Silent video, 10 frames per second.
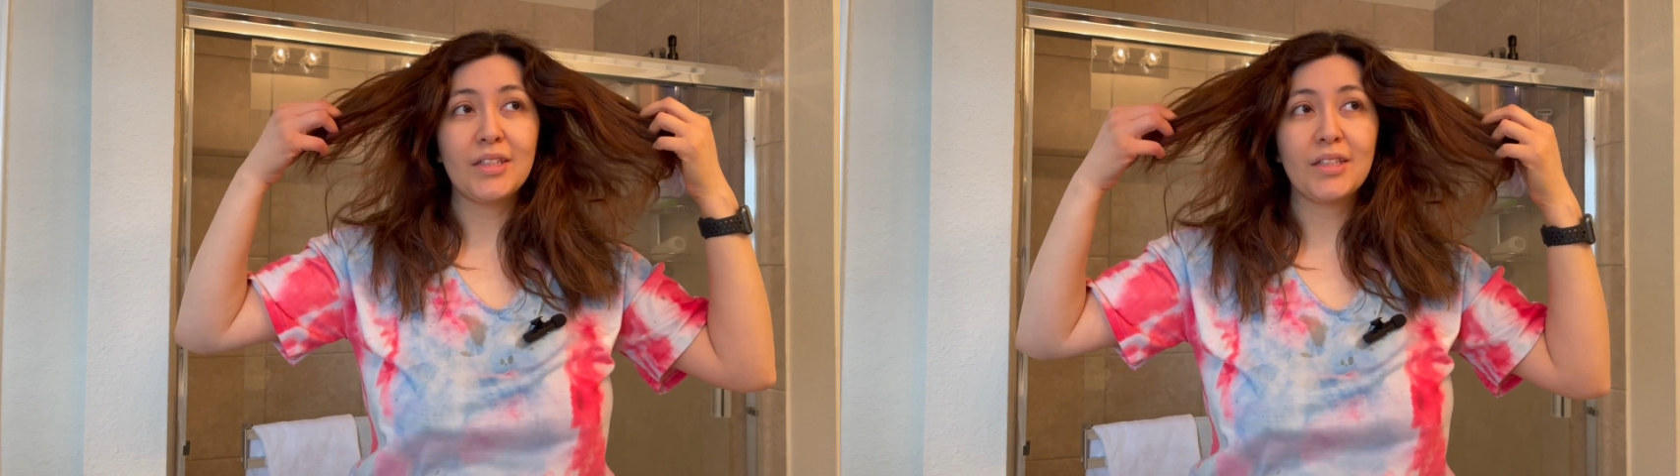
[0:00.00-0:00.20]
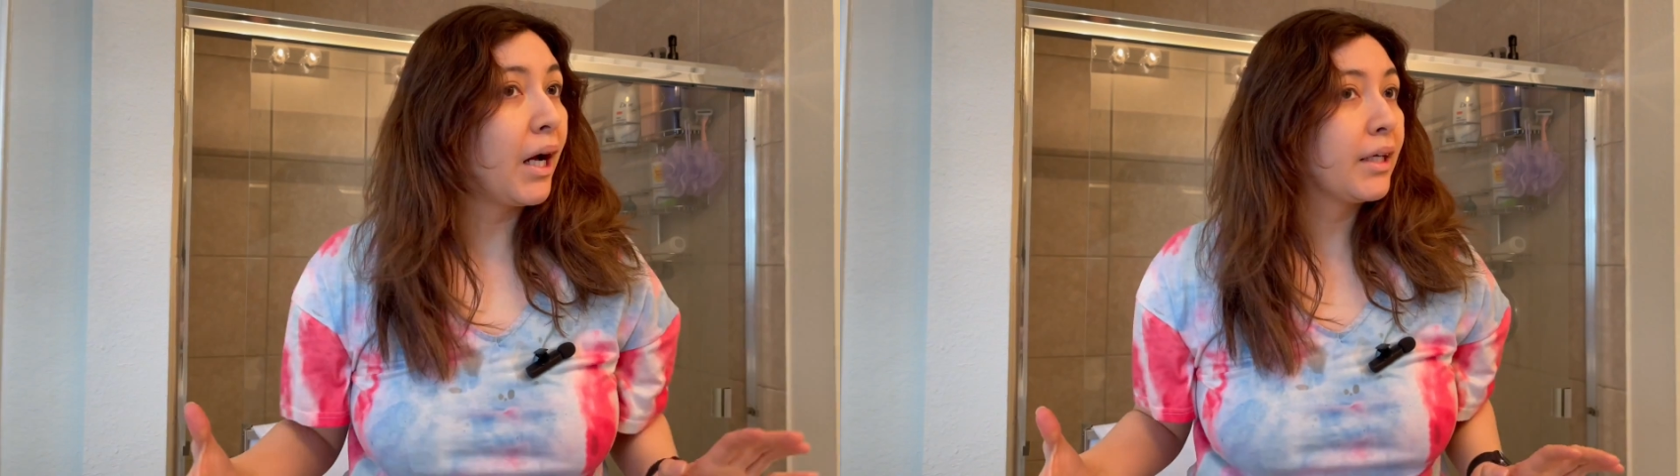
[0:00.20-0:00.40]

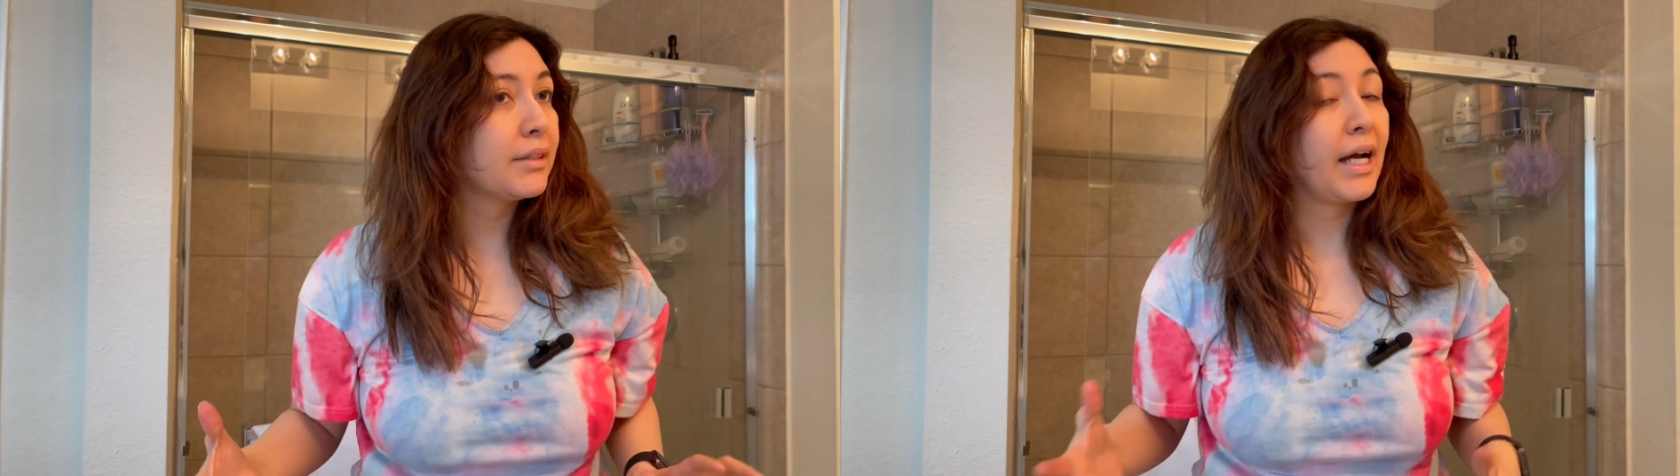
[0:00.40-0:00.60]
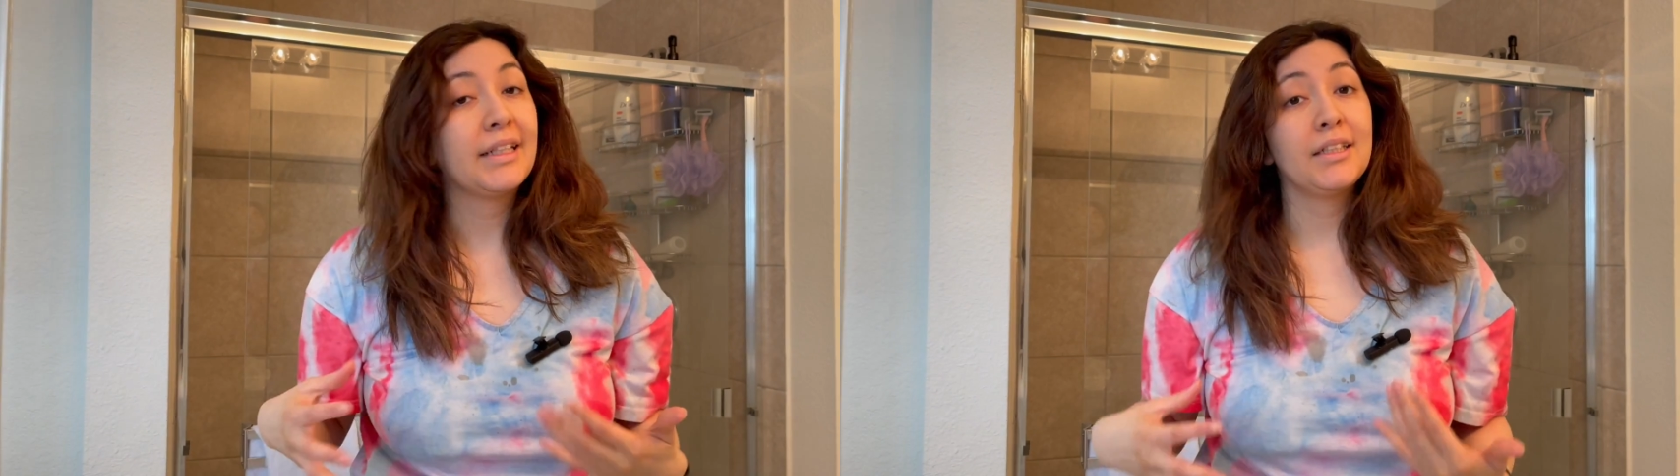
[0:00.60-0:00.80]

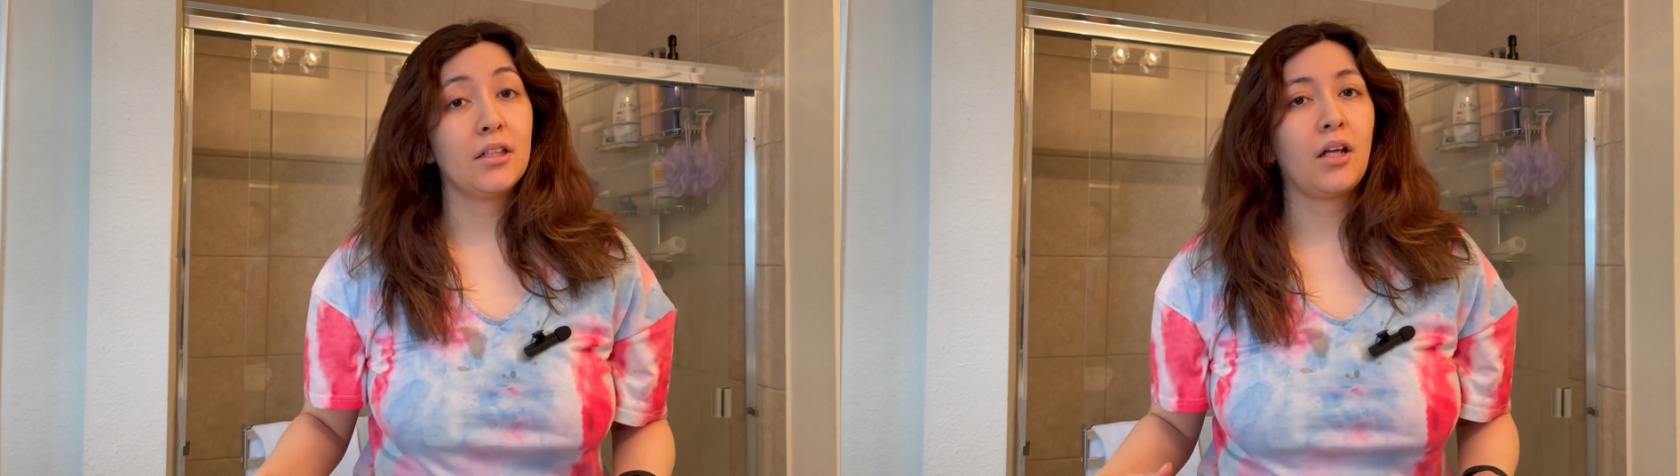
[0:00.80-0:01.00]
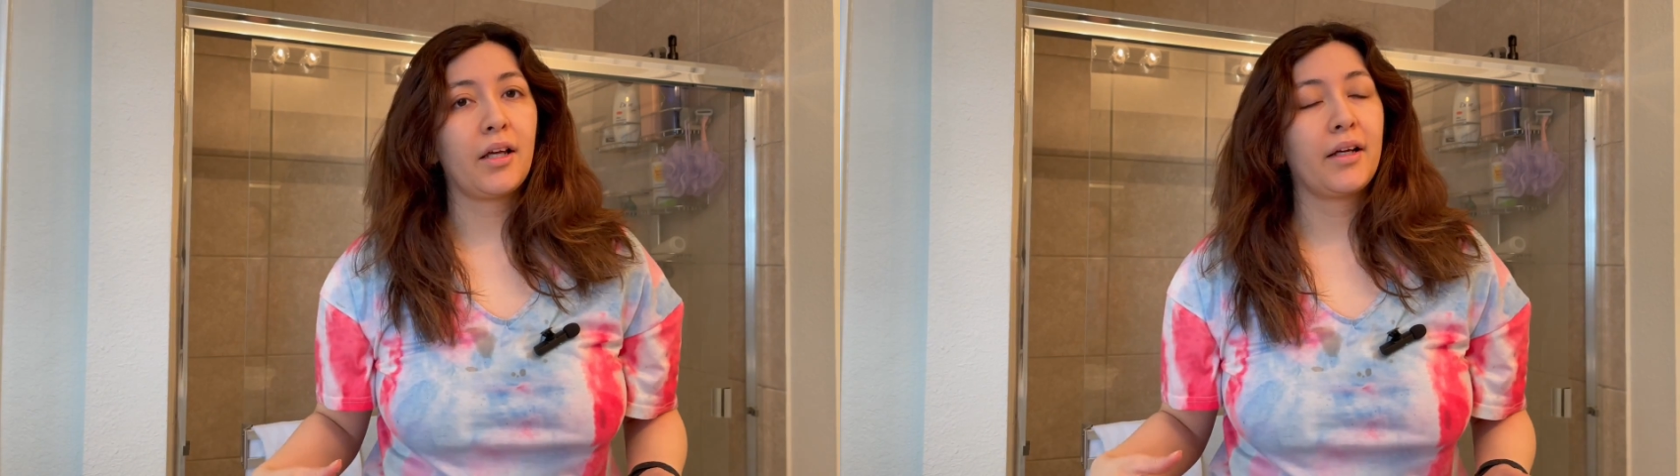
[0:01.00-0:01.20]
but I did
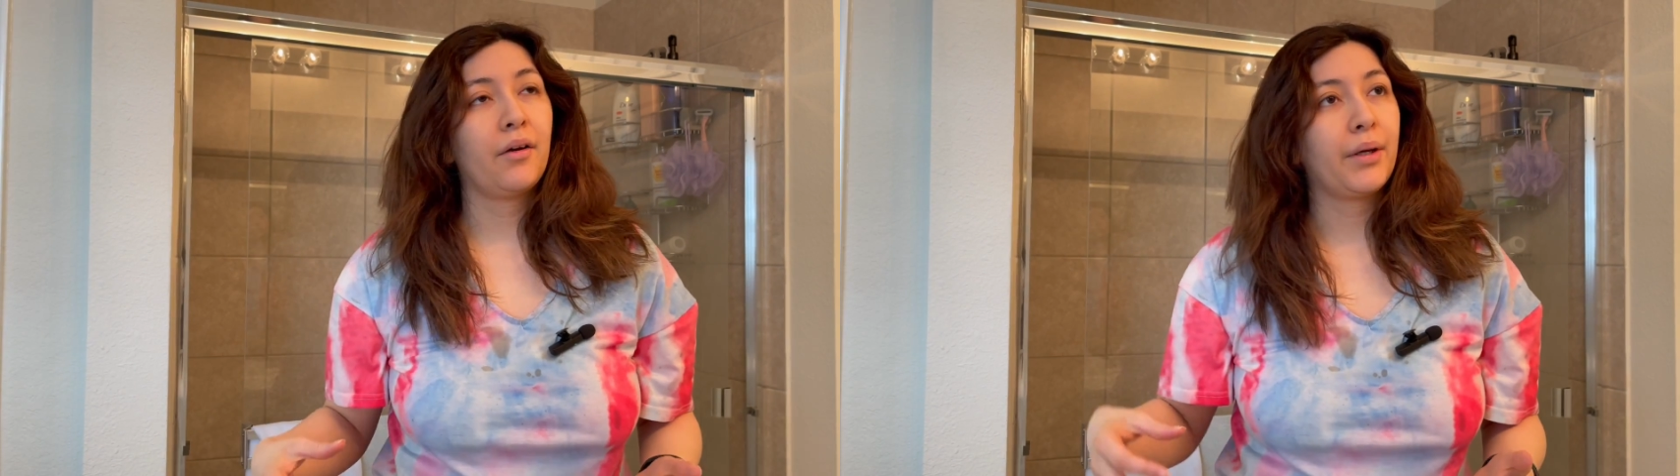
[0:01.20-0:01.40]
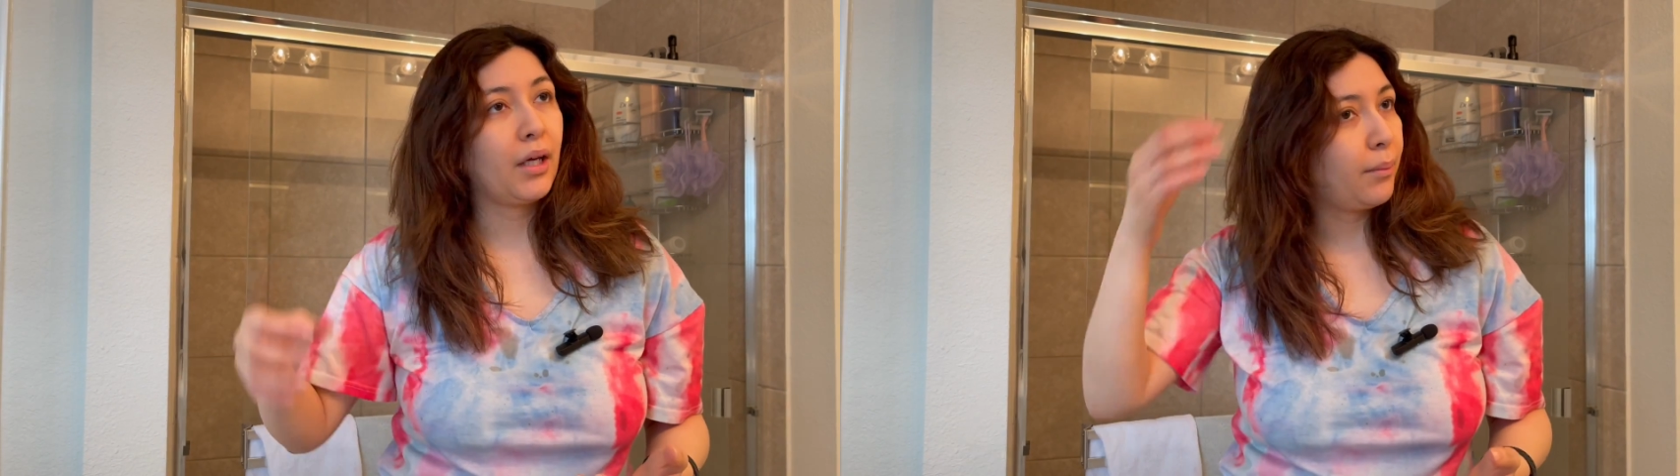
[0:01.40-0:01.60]
not like how
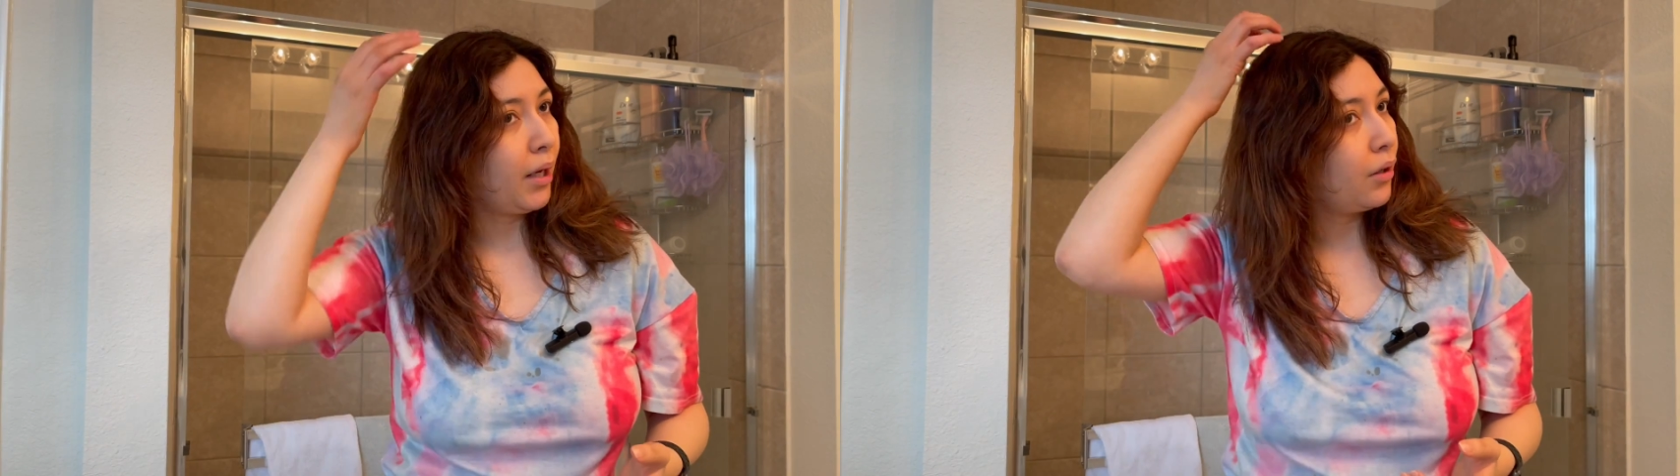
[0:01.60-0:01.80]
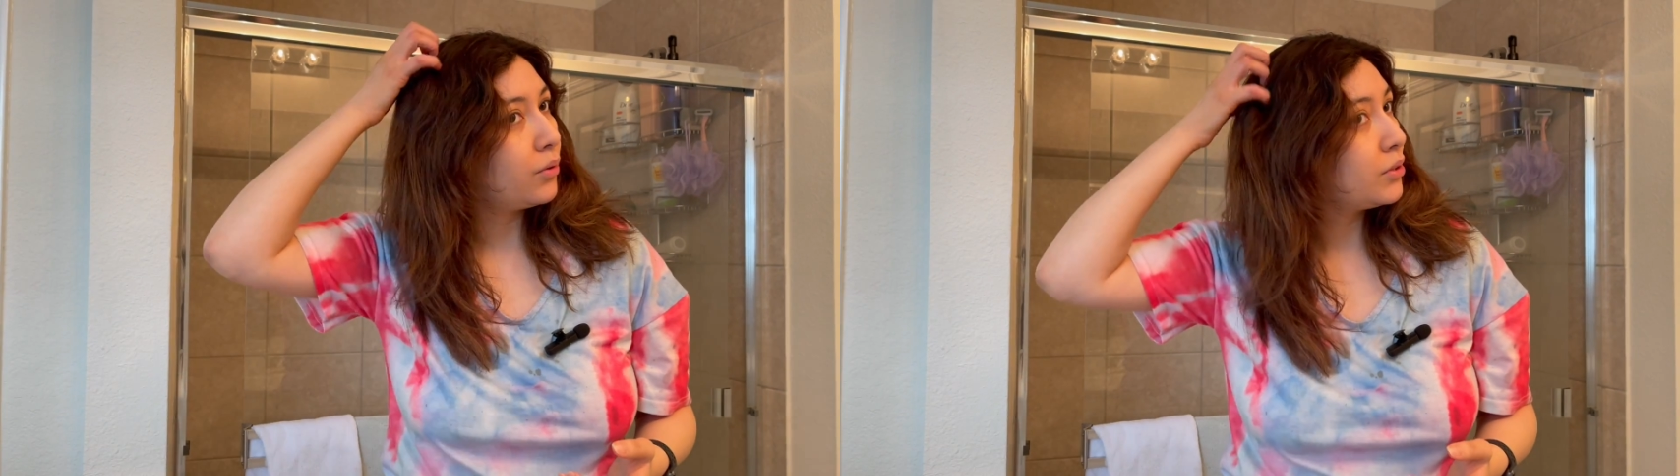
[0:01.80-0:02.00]
it came
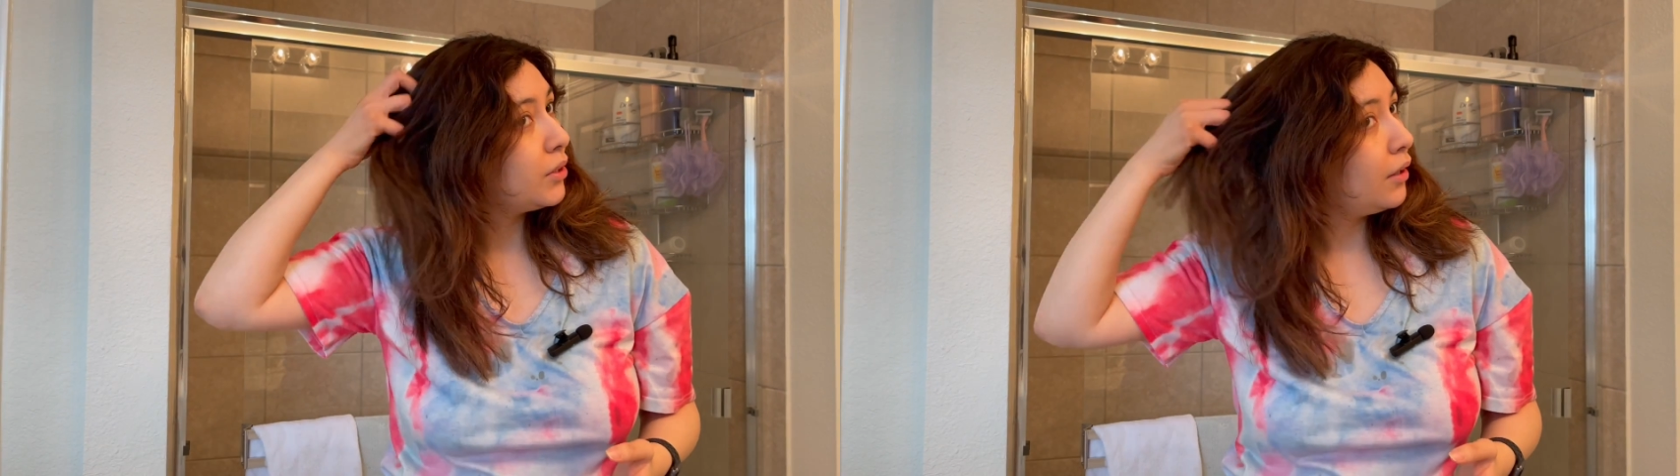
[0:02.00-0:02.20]
out.